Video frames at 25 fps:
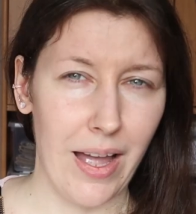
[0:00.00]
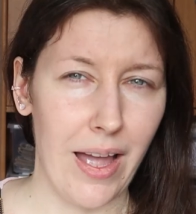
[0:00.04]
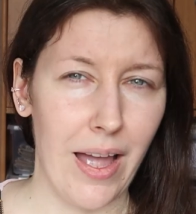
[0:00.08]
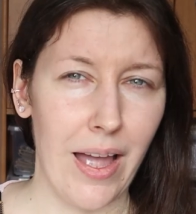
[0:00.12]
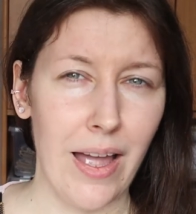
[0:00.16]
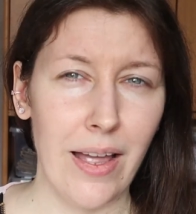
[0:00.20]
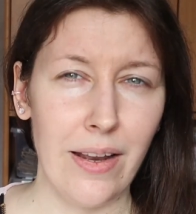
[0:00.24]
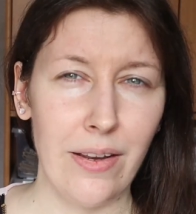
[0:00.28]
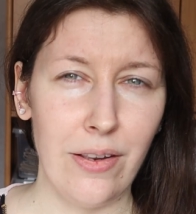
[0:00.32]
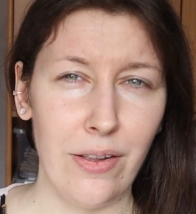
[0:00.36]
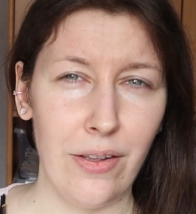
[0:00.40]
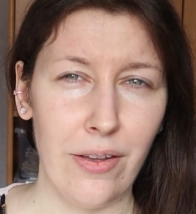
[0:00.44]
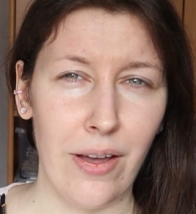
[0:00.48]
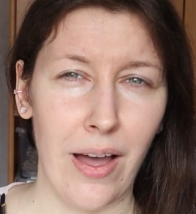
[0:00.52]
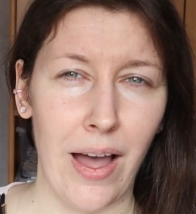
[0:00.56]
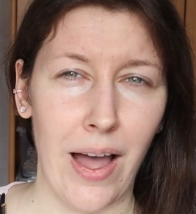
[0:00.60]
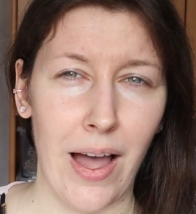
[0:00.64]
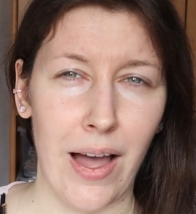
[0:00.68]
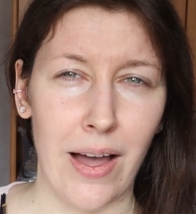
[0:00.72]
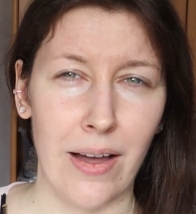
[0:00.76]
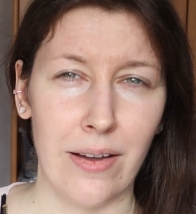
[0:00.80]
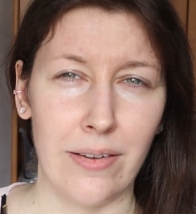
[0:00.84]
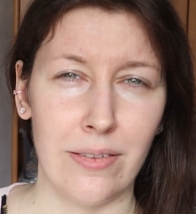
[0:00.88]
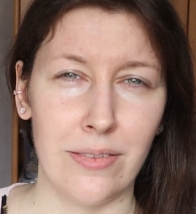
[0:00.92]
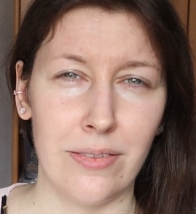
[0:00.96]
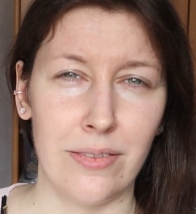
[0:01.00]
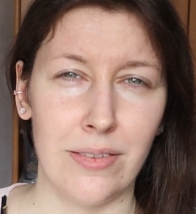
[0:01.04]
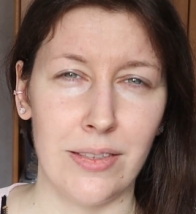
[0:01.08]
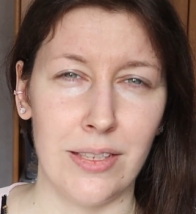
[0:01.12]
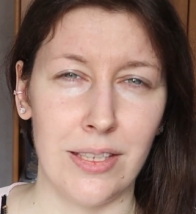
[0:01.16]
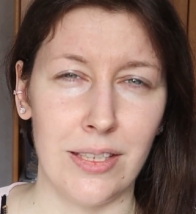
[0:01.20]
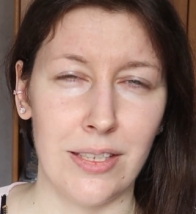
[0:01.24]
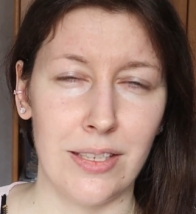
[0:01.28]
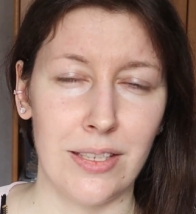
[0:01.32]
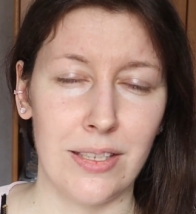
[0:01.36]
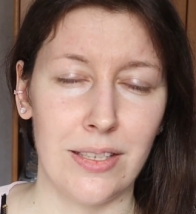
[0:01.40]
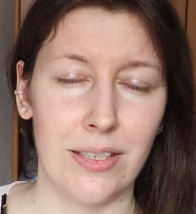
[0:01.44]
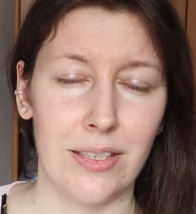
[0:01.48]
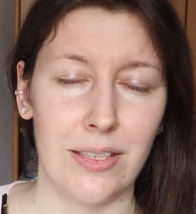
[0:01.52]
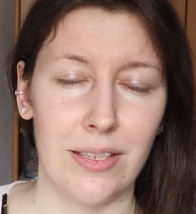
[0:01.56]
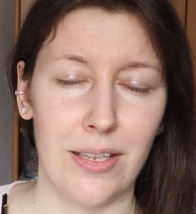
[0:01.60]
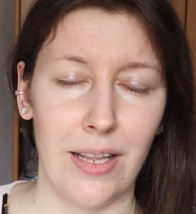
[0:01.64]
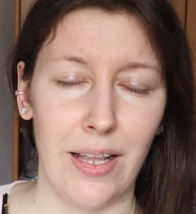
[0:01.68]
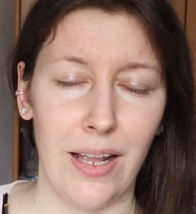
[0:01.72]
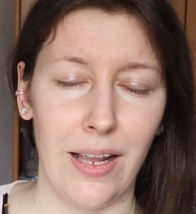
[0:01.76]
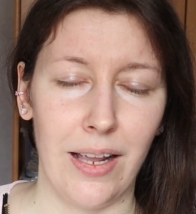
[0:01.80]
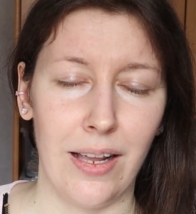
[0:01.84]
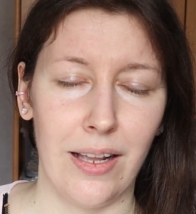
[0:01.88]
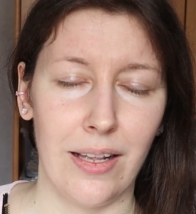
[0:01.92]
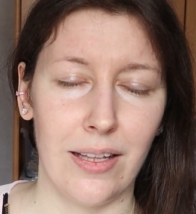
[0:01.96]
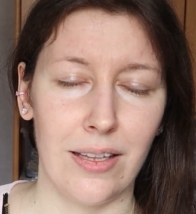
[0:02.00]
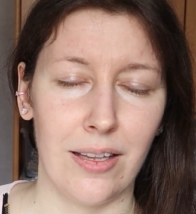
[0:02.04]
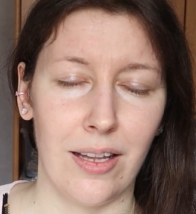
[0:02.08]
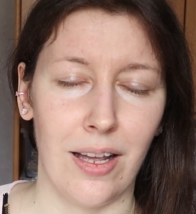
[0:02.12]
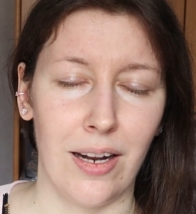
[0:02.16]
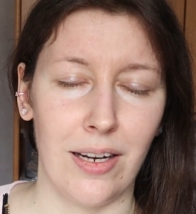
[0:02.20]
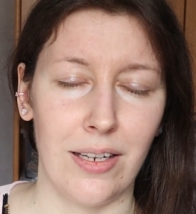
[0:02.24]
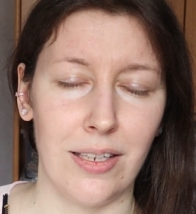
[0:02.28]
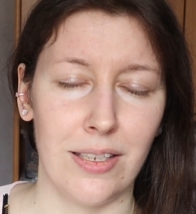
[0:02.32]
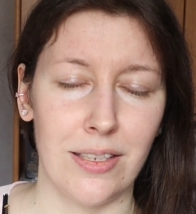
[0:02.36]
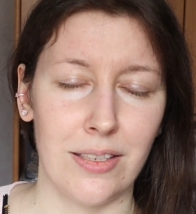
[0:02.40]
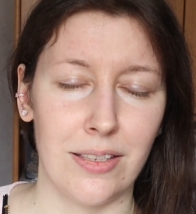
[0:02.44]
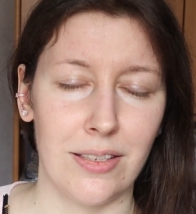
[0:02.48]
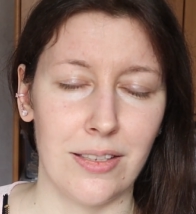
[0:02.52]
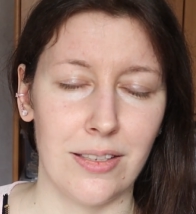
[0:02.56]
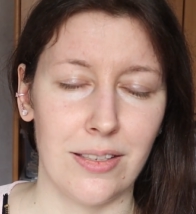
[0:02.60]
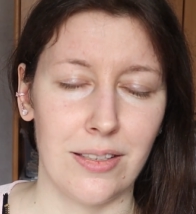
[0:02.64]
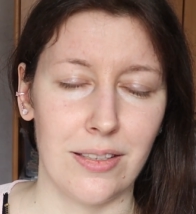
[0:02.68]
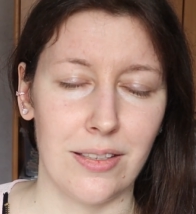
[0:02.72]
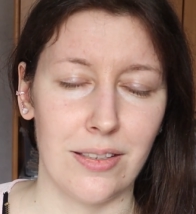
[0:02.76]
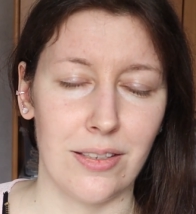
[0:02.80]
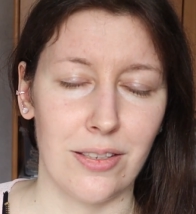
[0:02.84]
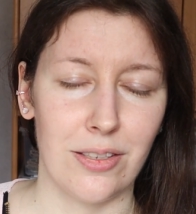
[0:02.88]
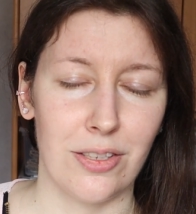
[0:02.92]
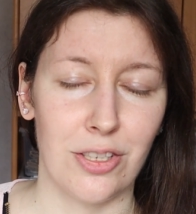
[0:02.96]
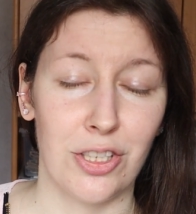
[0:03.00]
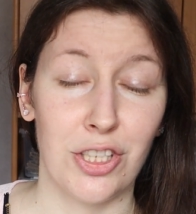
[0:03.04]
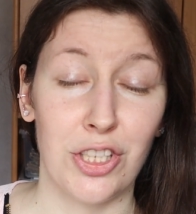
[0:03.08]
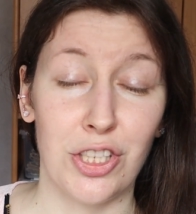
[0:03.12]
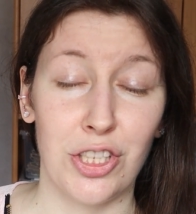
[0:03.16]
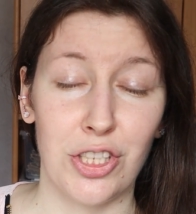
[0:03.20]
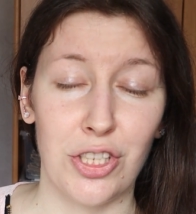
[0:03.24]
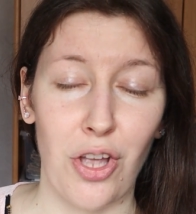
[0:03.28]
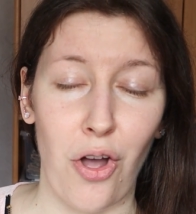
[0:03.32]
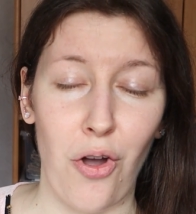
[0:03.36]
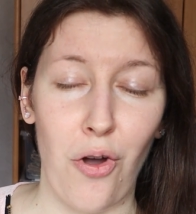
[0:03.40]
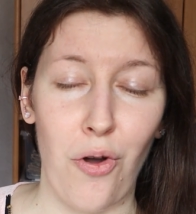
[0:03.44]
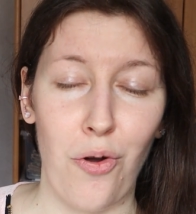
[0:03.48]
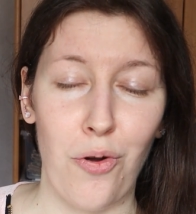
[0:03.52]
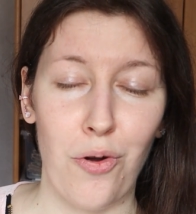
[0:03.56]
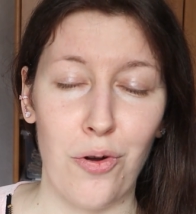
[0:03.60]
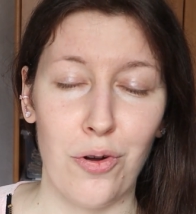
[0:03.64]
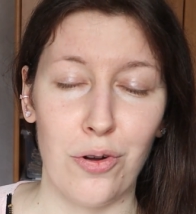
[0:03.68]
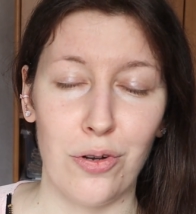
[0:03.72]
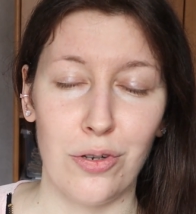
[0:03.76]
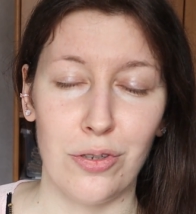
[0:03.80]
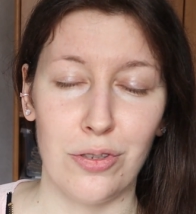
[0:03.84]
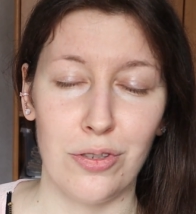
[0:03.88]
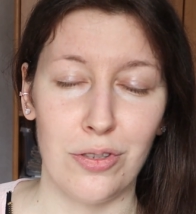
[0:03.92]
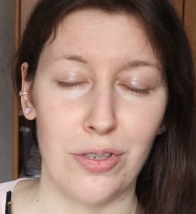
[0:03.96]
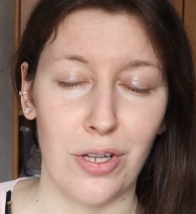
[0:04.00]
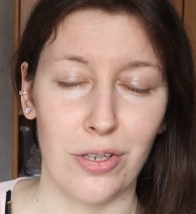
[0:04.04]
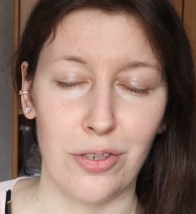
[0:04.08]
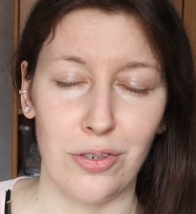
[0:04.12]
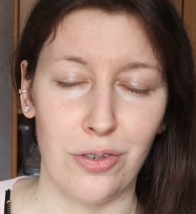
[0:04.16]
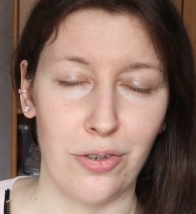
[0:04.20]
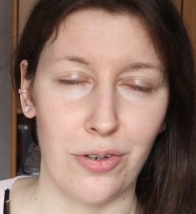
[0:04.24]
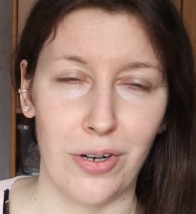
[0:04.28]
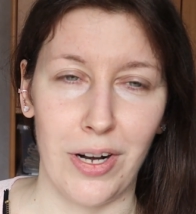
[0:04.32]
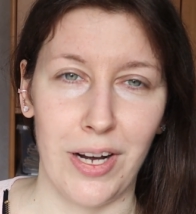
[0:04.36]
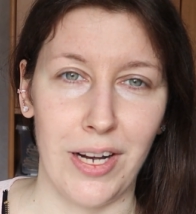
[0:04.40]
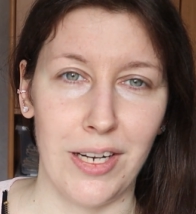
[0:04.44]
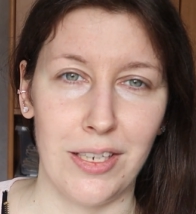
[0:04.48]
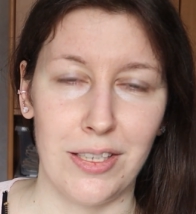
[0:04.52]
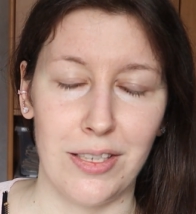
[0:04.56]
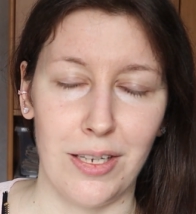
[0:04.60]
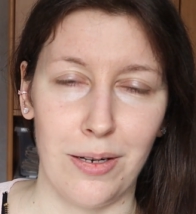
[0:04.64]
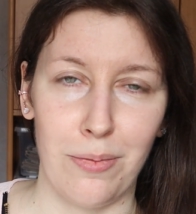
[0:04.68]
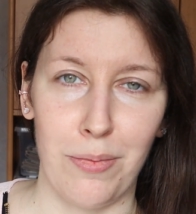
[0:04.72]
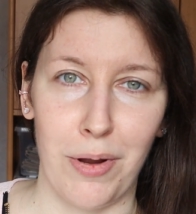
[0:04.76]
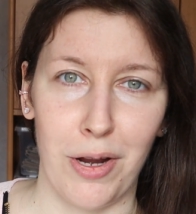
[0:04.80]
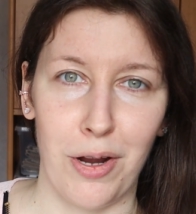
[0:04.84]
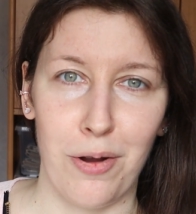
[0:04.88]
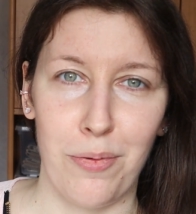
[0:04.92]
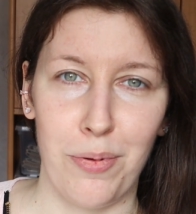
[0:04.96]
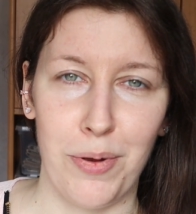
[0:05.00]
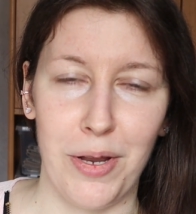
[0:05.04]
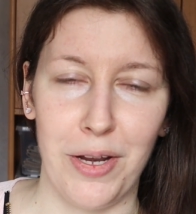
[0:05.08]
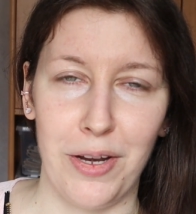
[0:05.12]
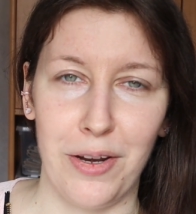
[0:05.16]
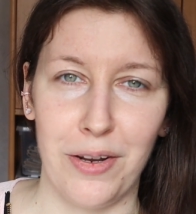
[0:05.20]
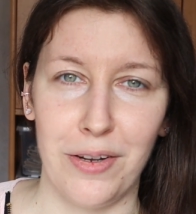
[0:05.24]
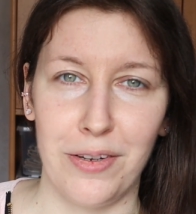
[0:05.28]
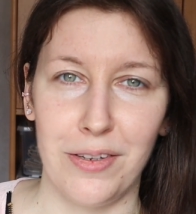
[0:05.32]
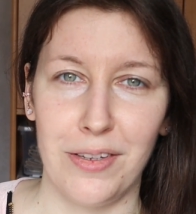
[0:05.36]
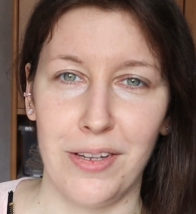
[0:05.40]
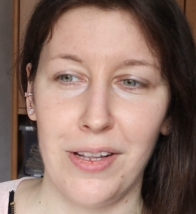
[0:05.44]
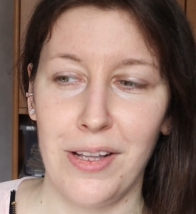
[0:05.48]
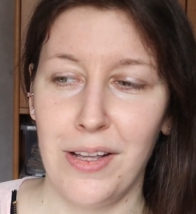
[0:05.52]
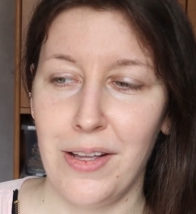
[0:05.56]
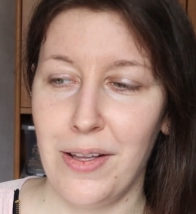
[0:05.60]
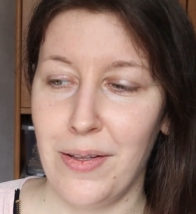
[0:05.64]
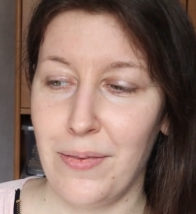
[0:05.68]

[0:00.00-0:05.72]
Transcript: And you have this thing that is so not great in my opinion,